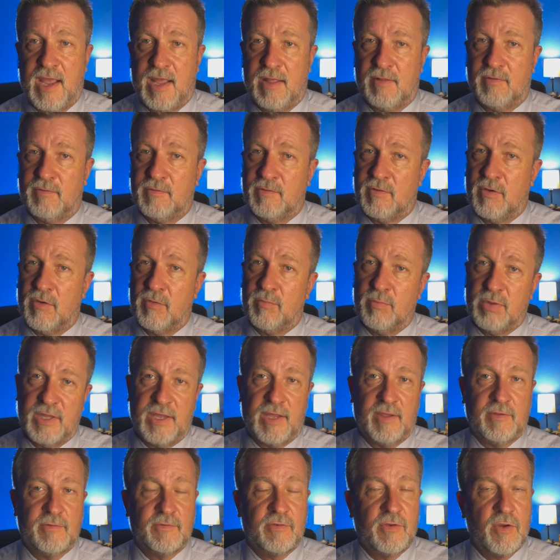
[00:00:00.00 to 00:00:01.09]
And so
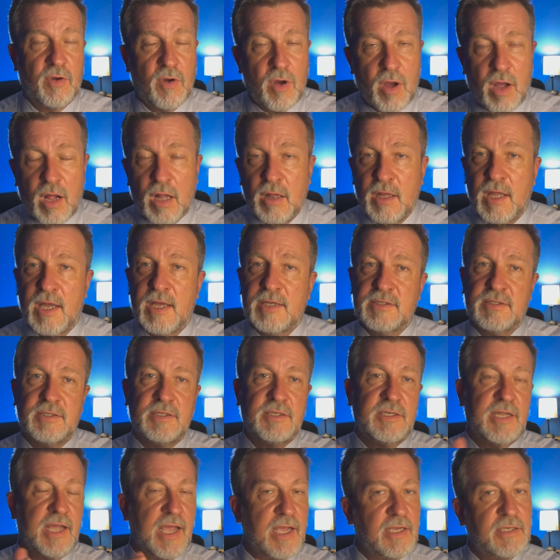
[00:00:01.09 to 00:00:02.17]
please call
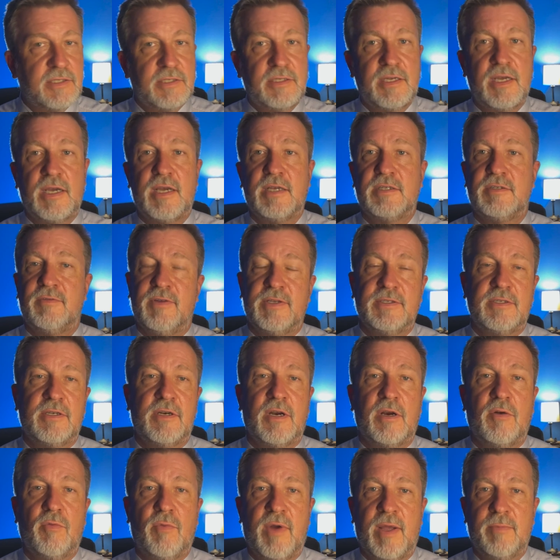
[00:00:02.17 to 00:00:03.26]
us, text us,
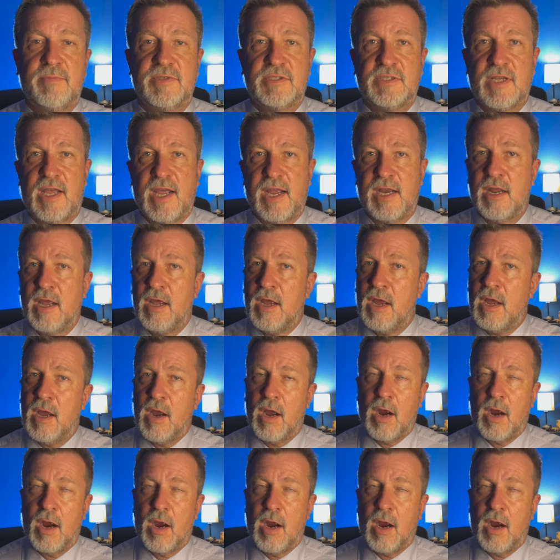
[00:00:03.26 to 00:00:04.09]
visit our website.